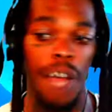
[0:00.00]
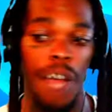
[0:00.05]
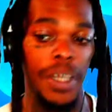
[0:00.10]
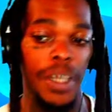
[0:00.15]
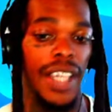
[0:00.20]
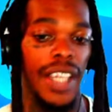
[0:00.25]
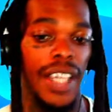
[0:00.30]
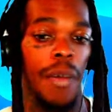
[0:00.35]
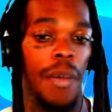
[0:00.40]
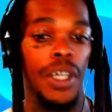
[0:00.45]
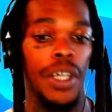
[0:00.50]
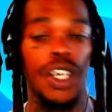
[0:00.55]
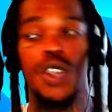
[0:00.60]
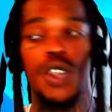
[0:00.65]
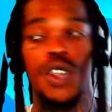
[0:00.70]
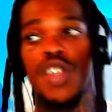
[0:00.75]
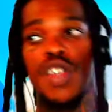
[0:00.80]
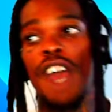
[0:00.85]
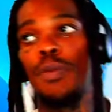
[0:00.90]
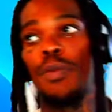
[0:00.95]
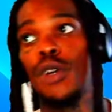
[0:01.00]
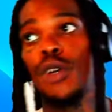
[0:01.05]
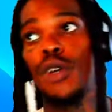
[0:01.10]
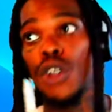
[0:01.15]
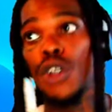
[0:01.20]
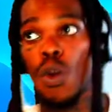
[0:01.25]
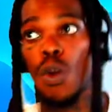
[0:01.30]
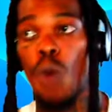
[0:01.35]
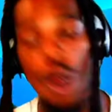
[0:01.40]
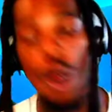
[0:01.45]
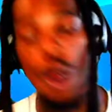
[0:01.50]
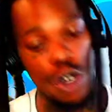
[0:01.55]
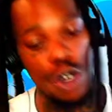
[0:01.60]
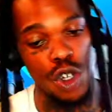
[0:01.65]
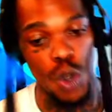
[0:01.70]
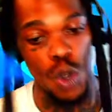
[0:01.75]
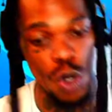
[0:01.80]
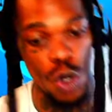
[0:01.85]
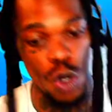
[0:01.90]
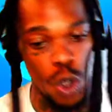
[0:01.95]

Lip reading: mean that because you have put your War Souls